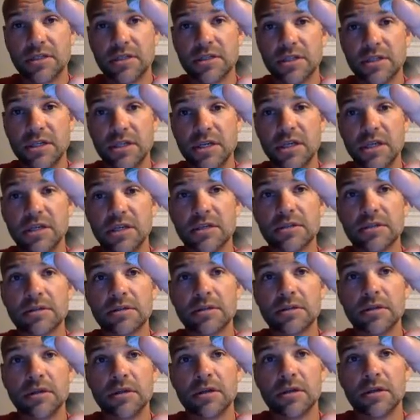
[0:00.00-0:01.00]
she
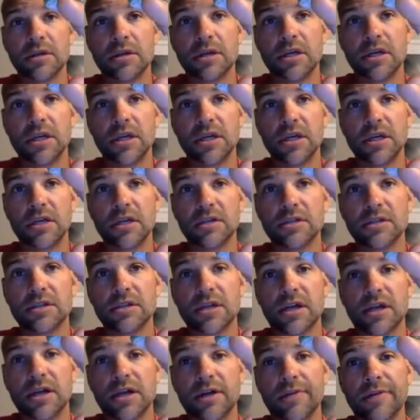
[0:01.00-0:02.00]
is. And,
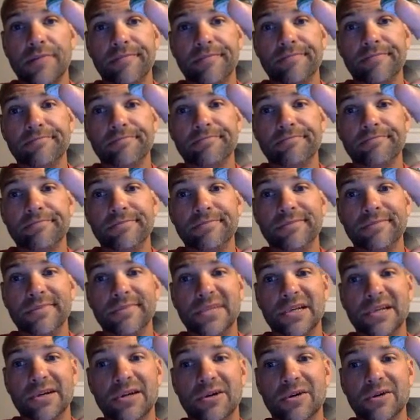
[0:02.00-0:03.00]

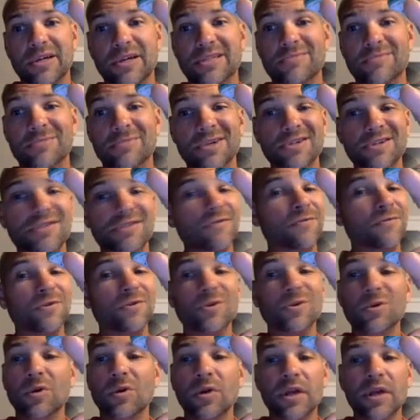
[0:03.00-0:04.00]
as much
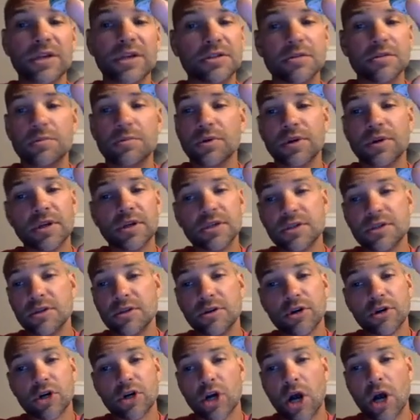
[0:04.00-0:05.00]
fuel as you put into
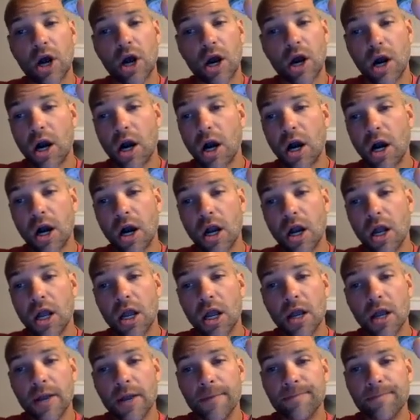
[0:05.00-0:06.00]
your car,
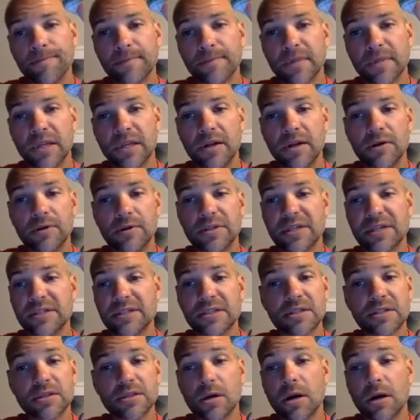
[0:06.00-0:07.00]
it
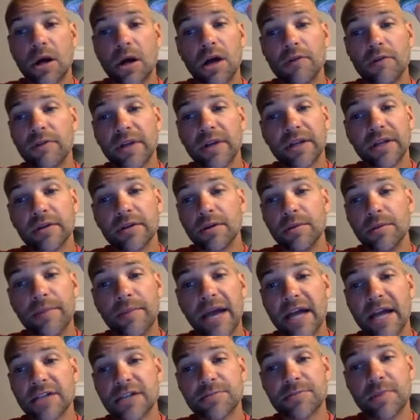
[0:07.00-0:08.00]
doesn't start off like a little
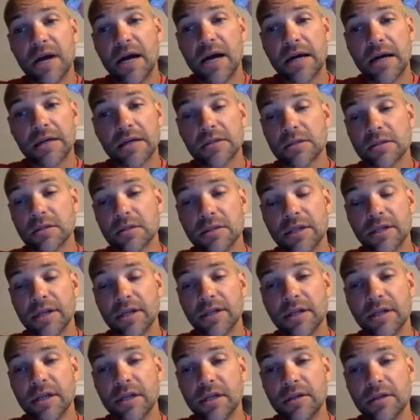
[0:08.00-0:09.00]
matchbox and
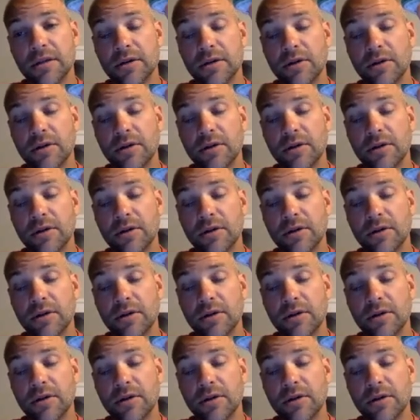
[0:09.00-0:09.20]
then get,